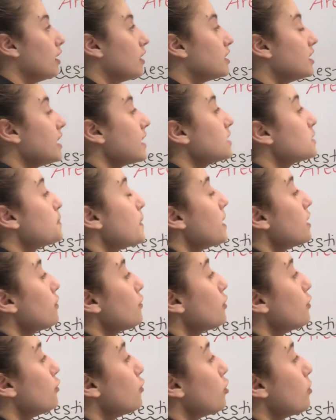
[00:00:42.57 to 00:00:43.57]
The next part
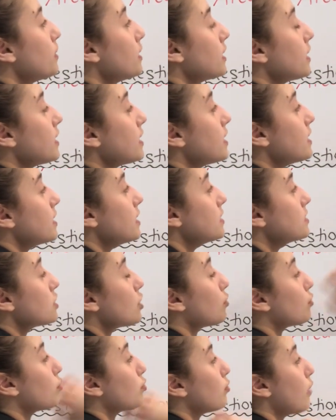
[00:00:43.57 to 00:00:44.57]
of the formula is
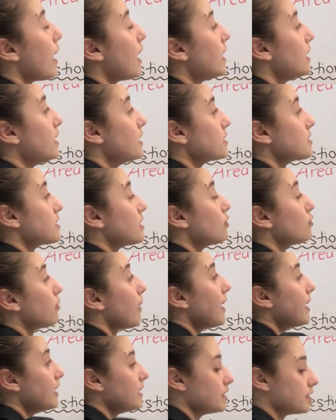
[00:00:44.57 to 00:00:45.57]
radius and
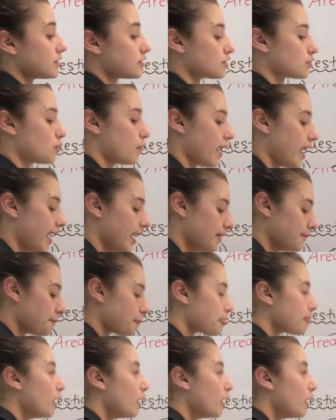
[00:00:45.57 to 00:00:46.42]
radius squared.